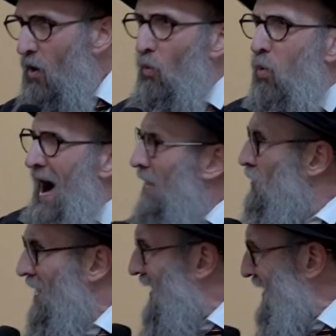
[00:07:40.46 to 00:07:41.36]
Why do
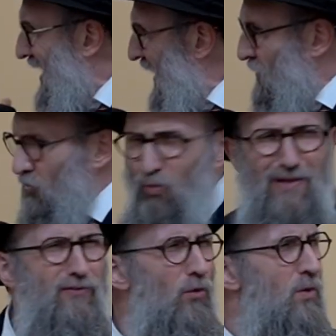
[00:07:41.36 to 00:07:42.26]
they light candles?
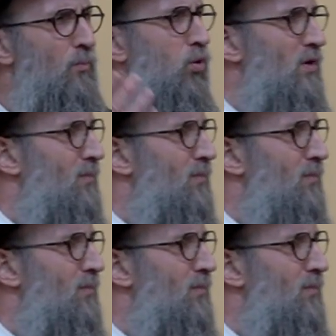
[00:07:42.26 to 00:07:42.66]
What's so important